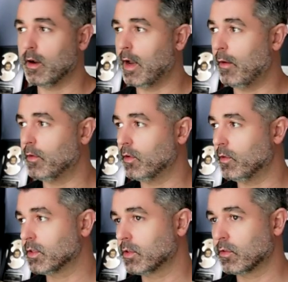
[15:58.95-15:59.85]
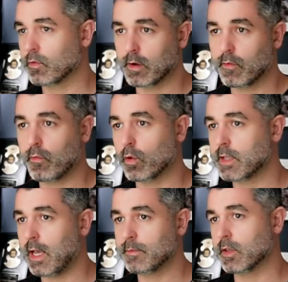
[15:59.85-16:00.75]
And I would do this 3 or 4
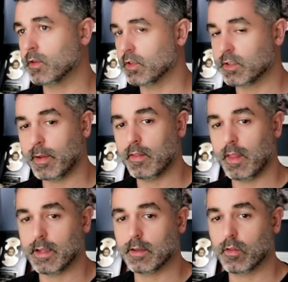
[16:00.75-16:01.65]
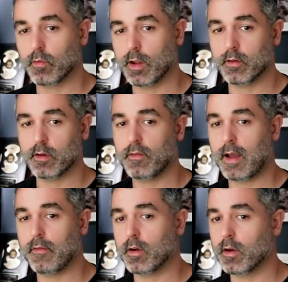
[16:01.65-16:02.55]
times. I usually spend like $300 to
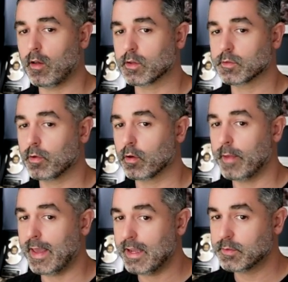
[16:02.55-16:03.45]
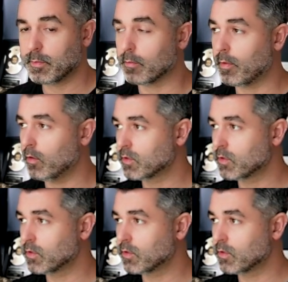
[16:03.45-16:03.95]
$500 per page, per post.